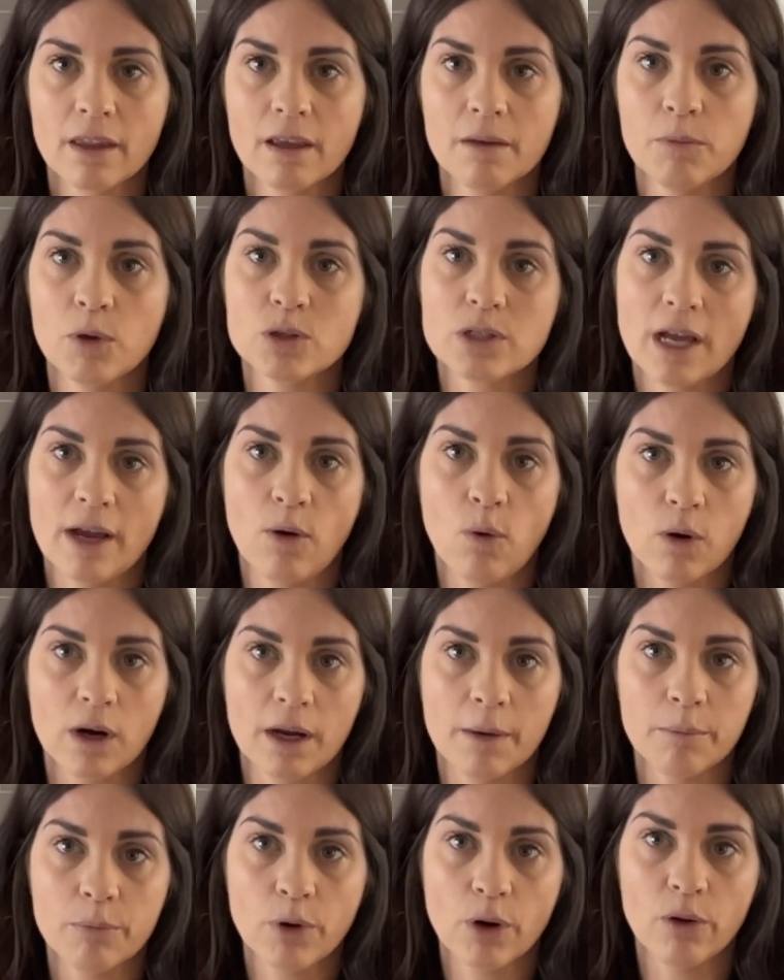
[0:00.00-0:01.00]

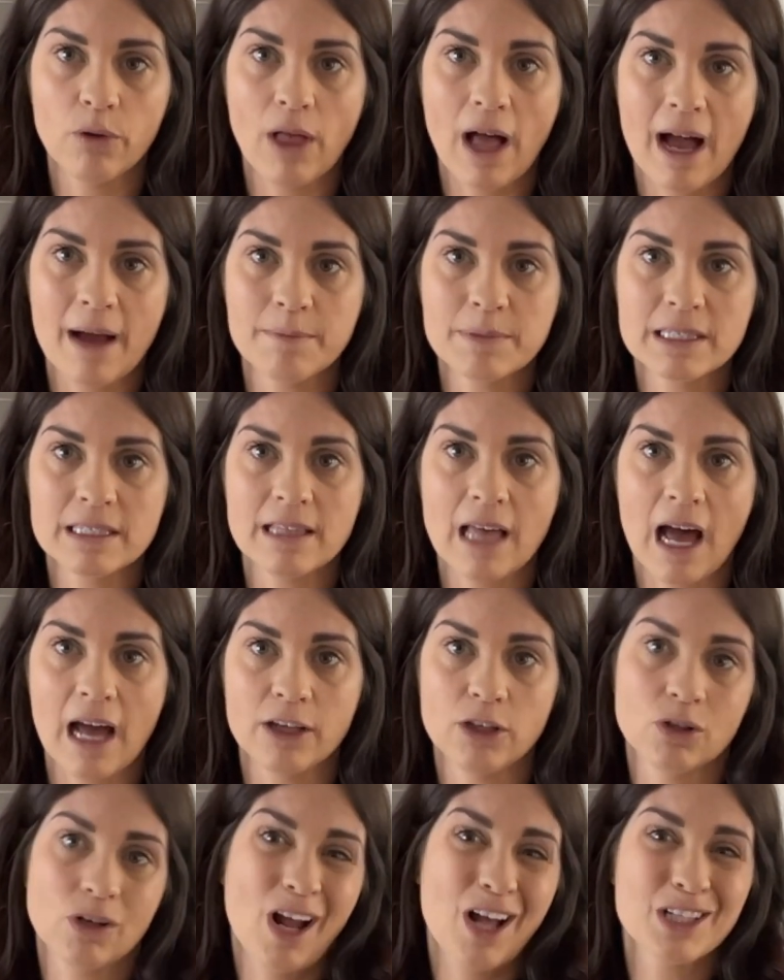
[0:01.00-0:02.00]
multi-organ prolapse,
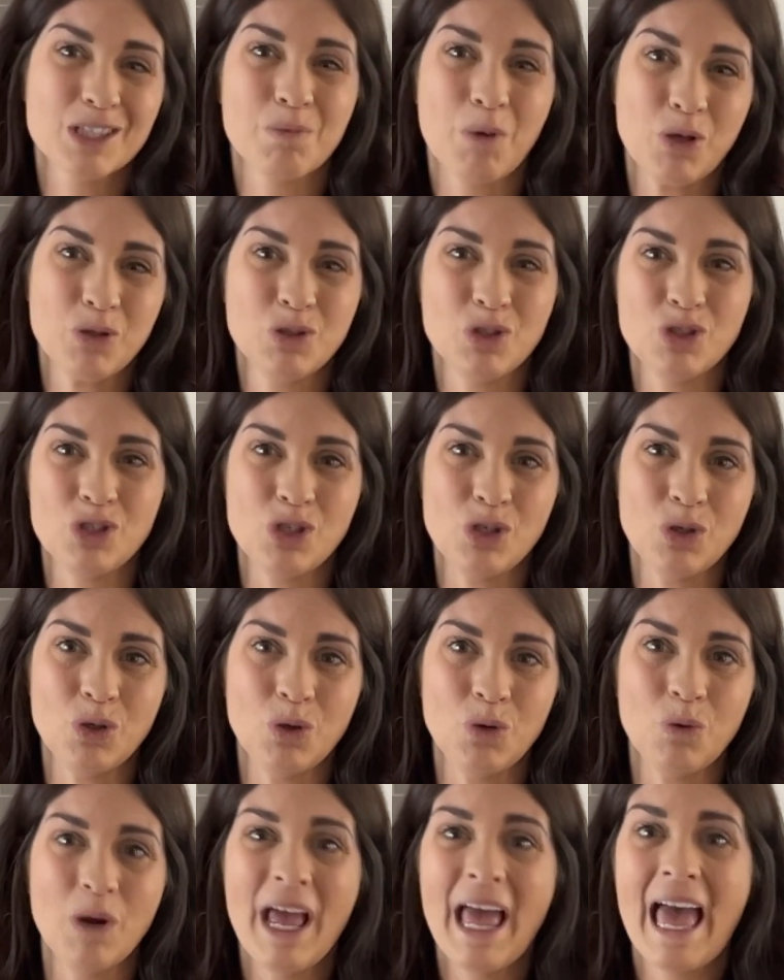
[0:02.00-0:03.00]
that you're not supposed to
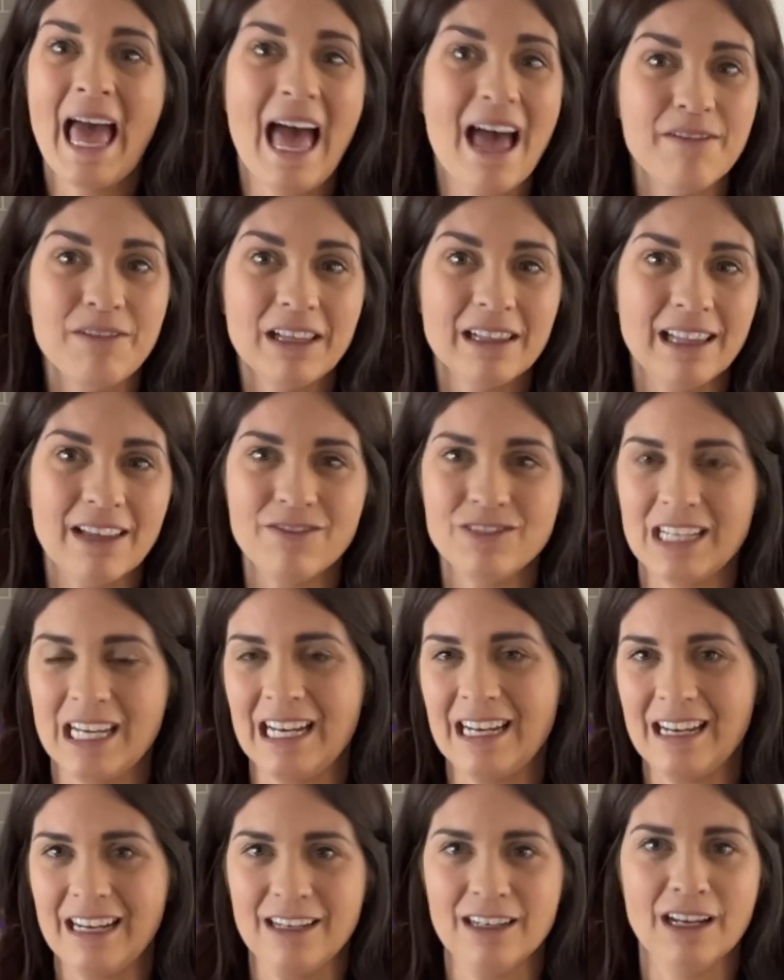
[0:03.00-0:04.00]
do heavy
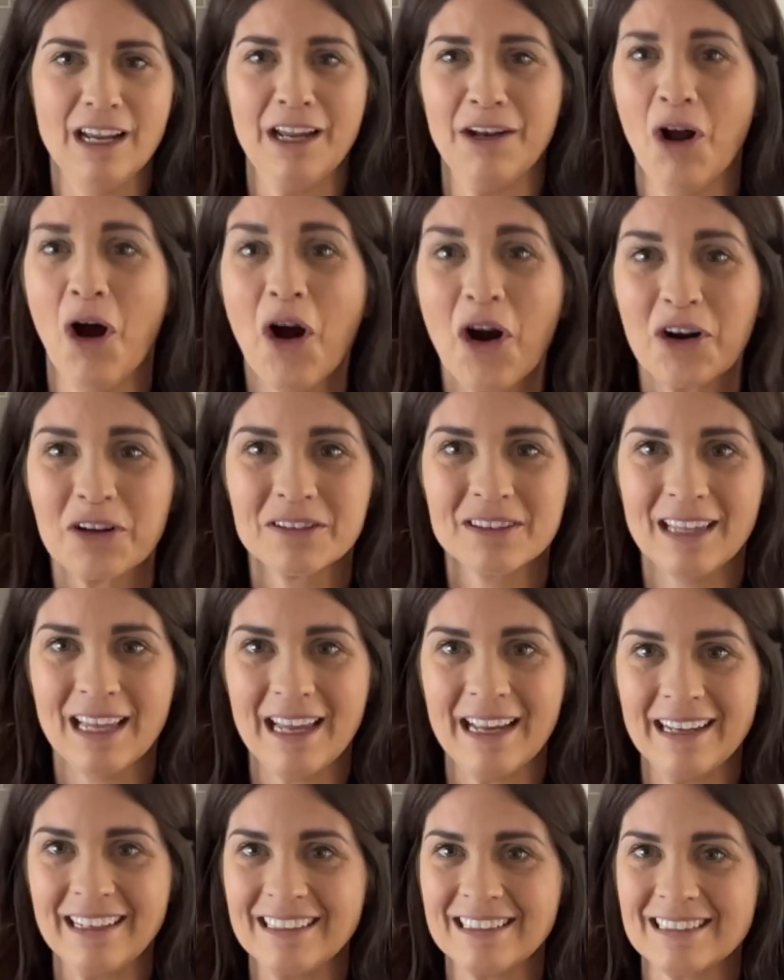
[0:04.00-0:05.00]
lifting and hard
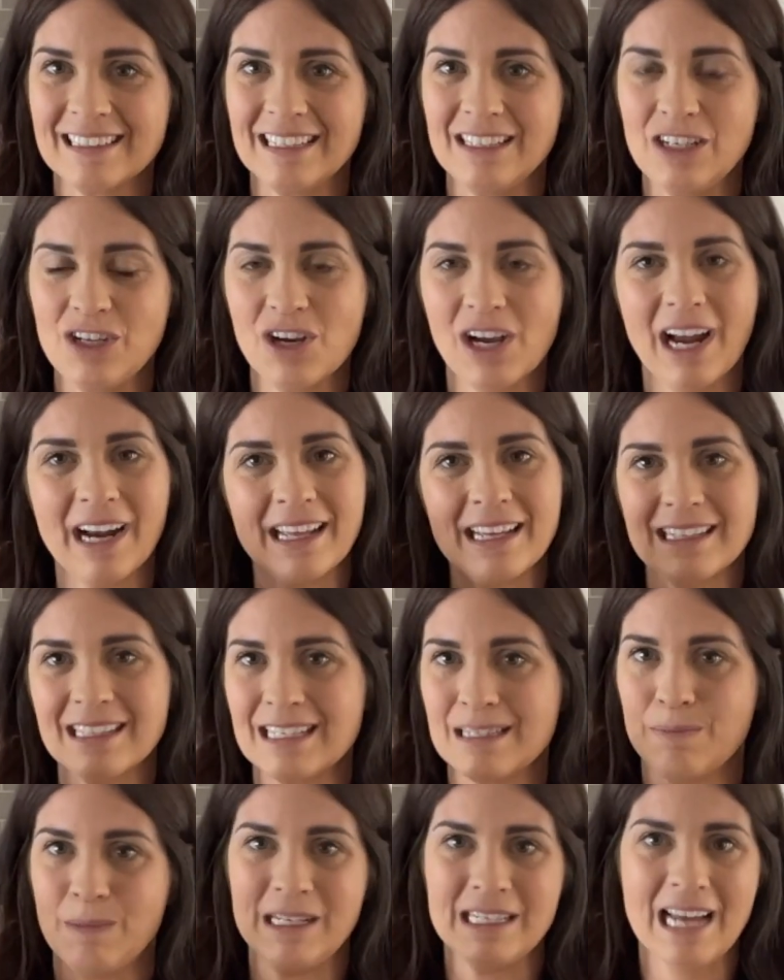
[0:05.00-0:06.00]
things, and you kind of get
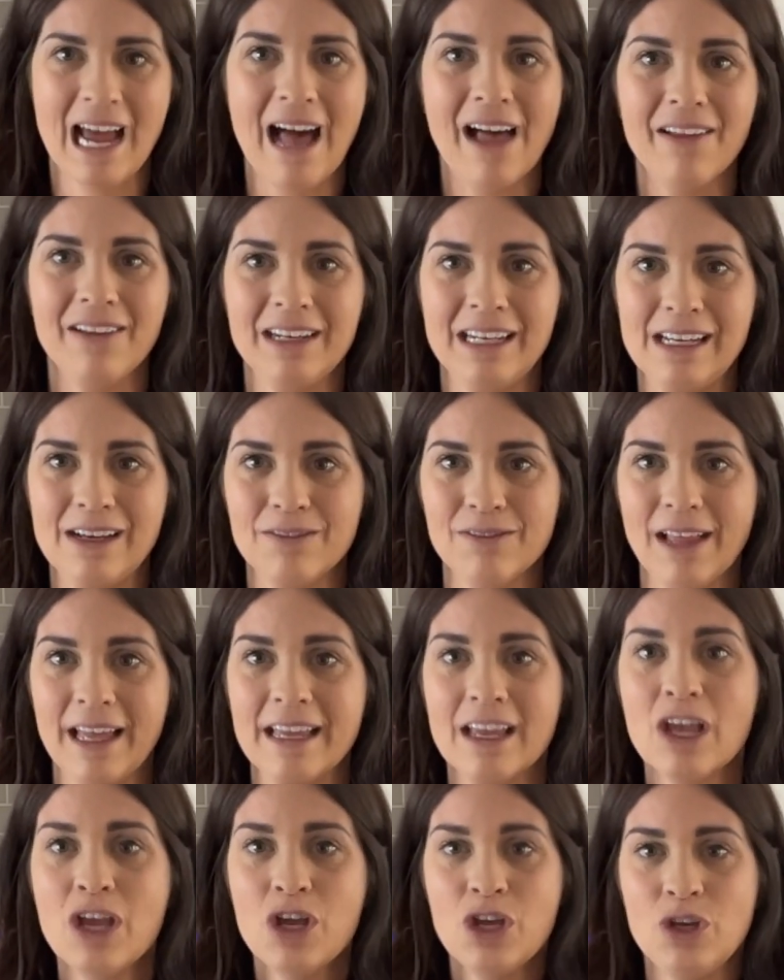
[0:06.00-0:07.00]
this mentality of
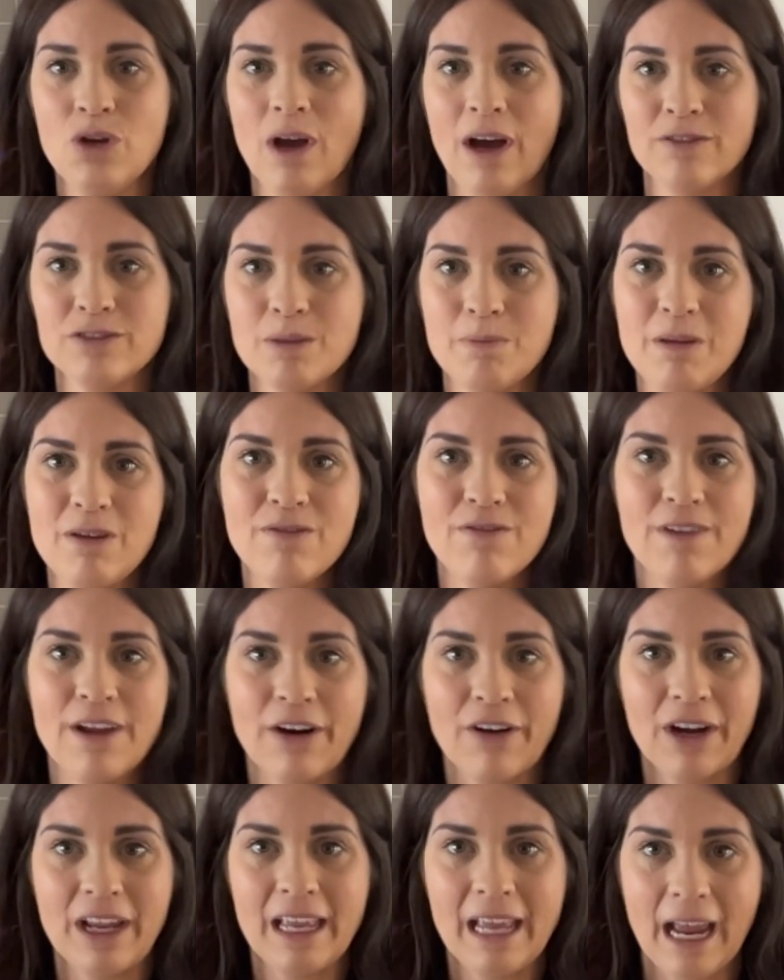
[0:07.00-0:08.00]
like you have to be
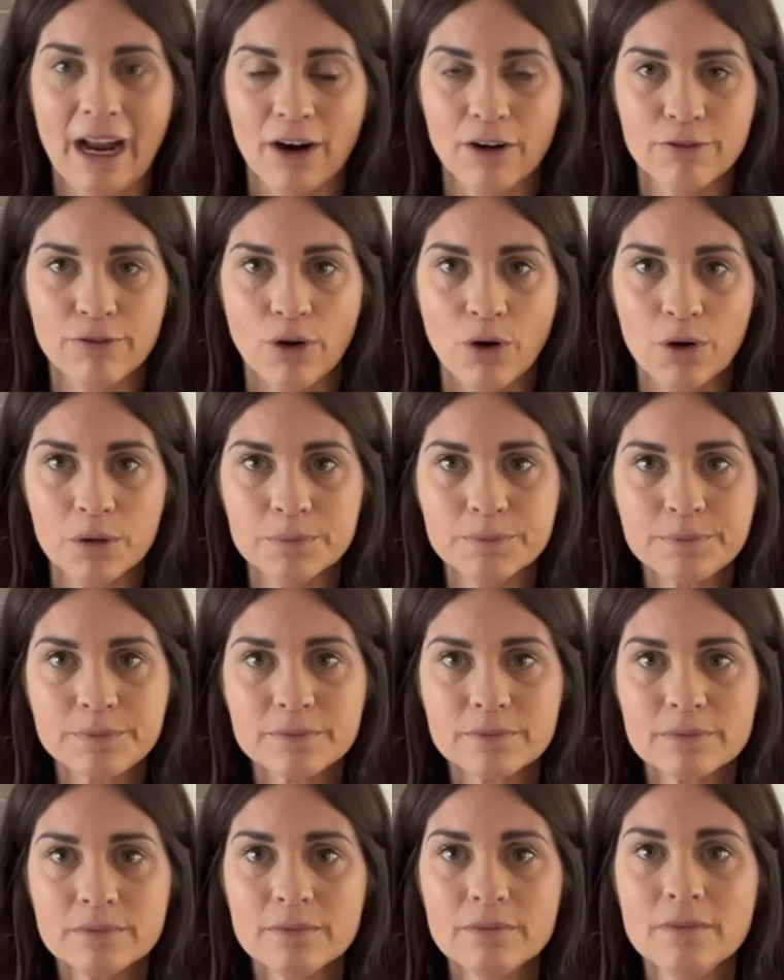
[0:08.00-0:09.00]
very careful.
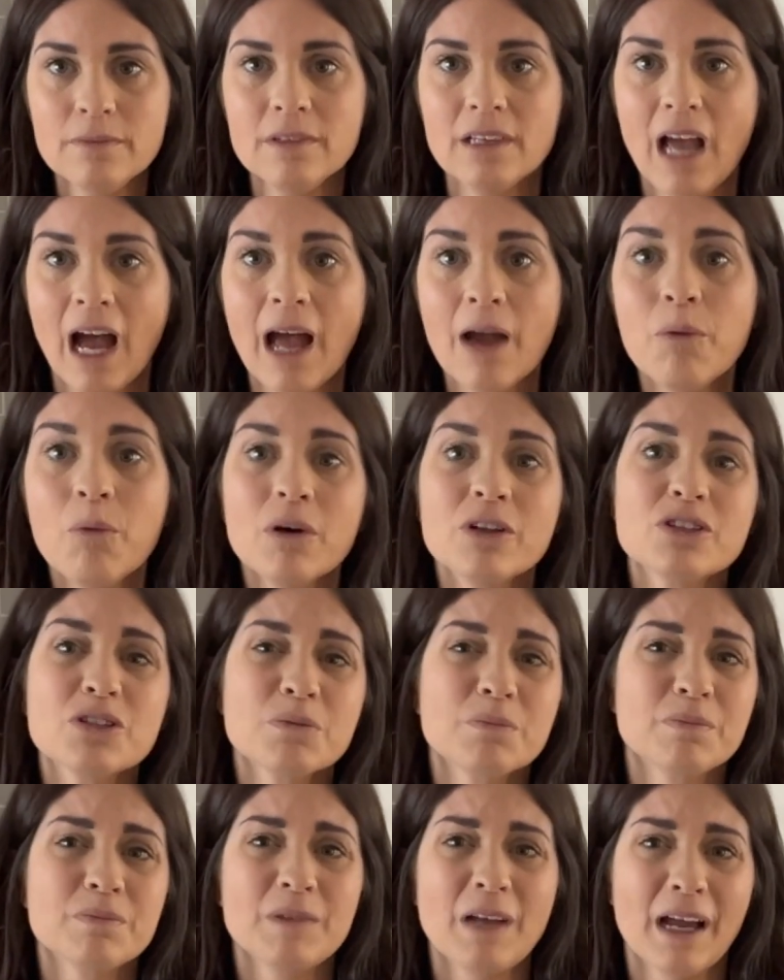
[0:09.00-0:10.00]
I want
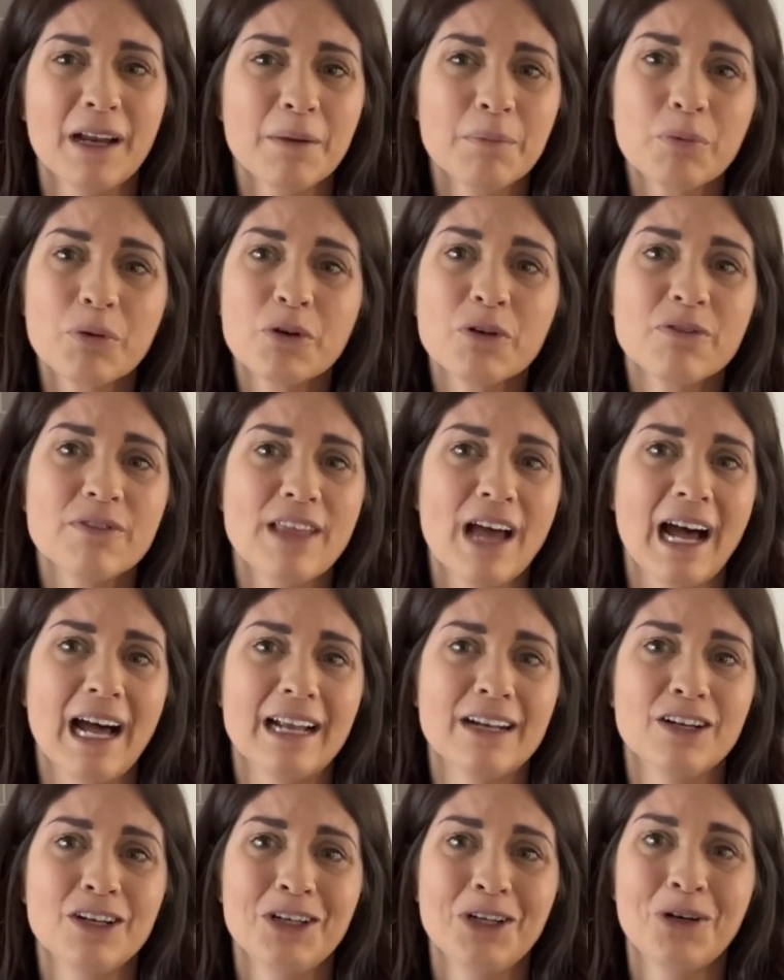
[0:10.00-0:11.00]
to kind of prove
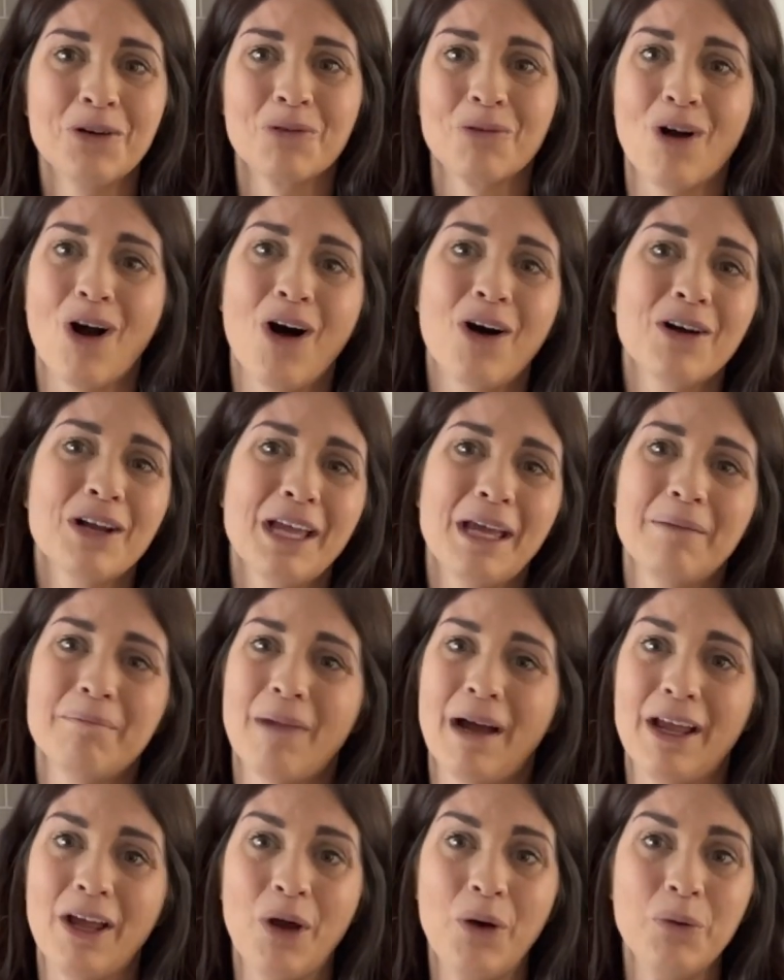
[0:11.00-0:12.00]
that wrong in
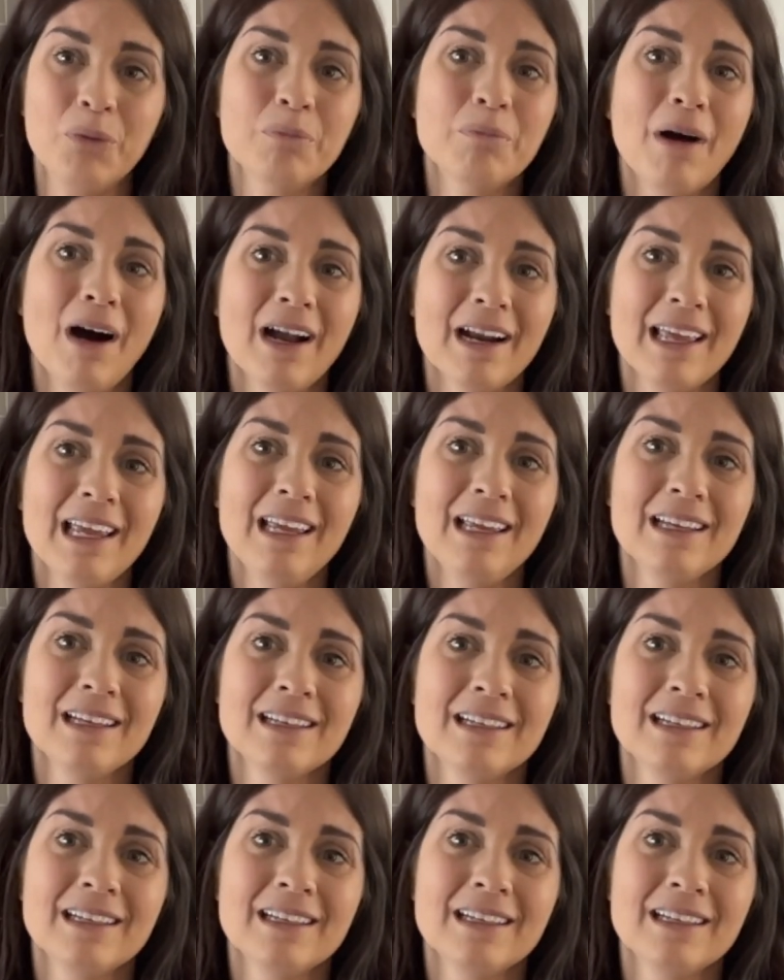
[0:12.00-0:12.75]
my own body.